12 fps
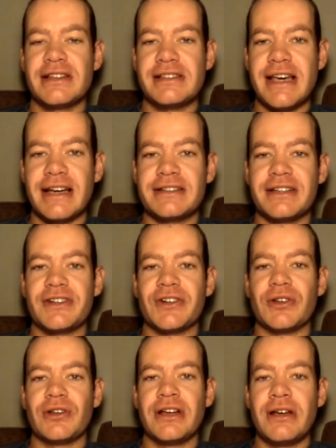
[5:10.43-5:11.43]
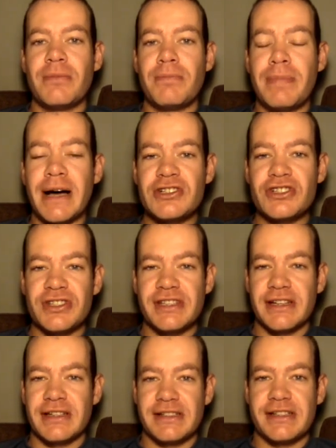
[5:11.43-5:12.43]
tactical,
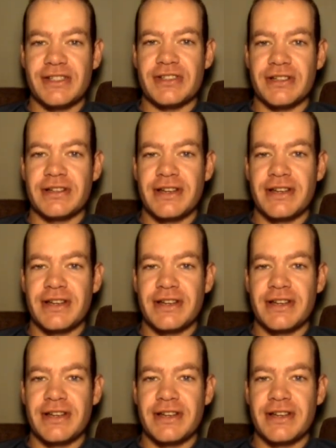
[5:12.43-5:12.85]
budgeting decision,